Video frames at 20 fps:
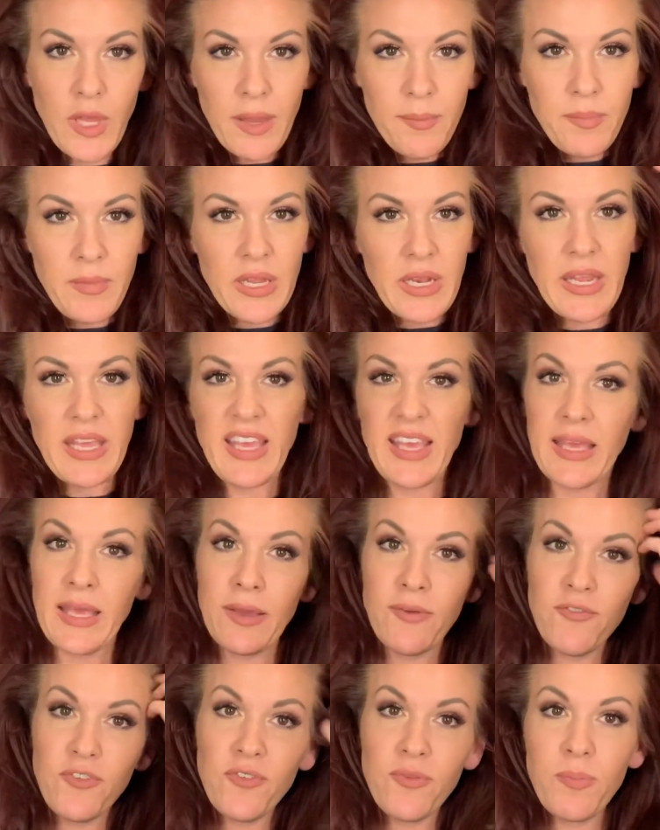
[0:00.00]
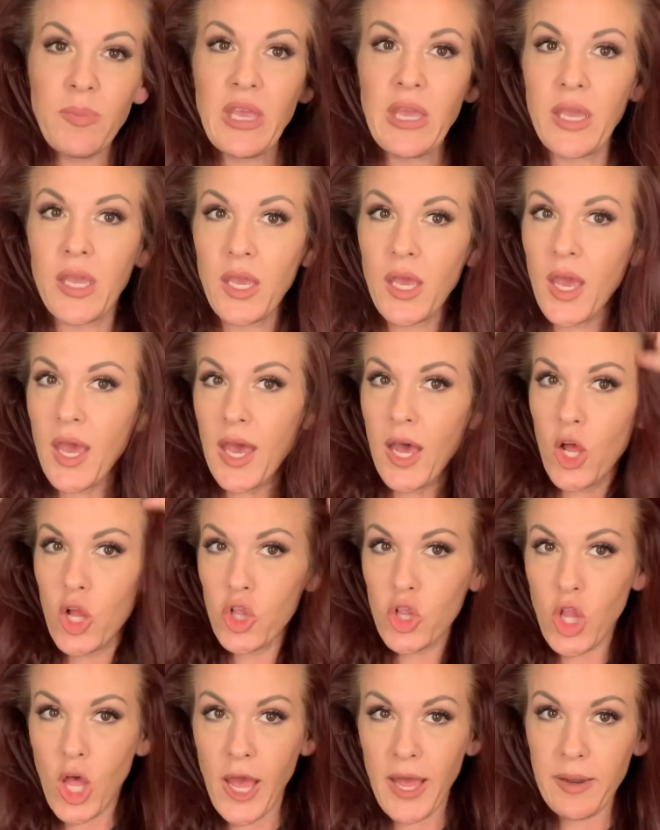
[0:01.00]
it gives me a
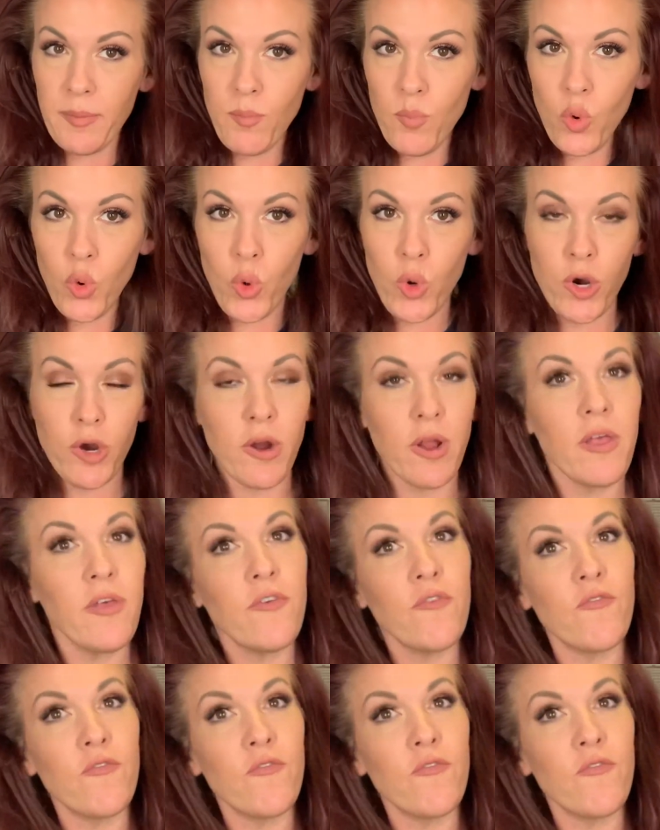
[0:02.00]
lot more